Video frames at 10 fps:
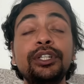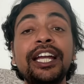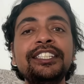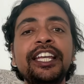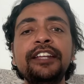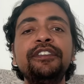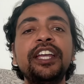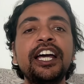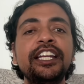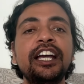guys, here we
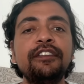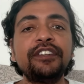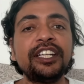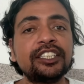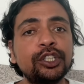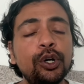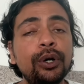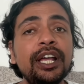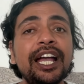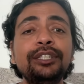are in our VS
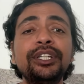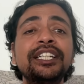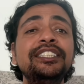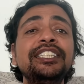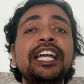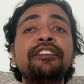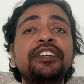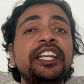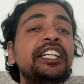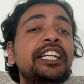Code. As you can see, I have
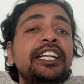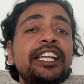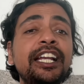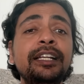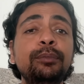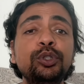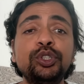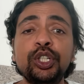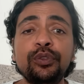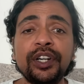created an
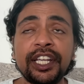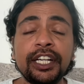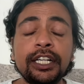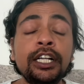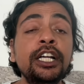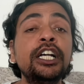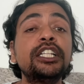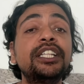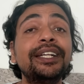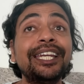LWC over here.
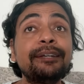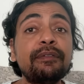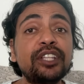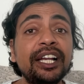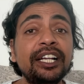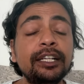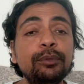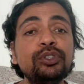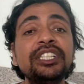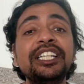The name of the
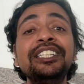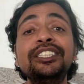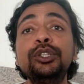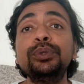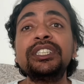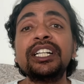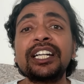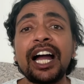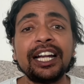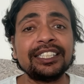LWC is user
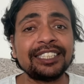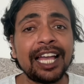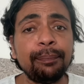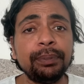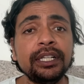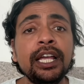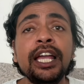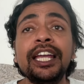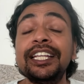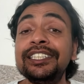card sample.
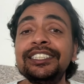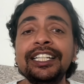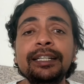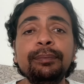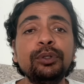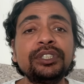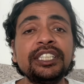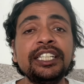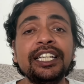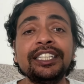In this
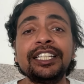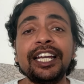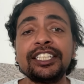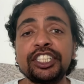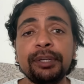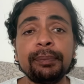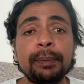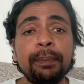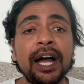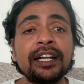LWC, in the HTML
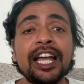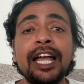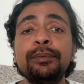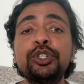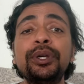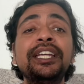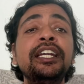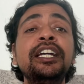part, I am showing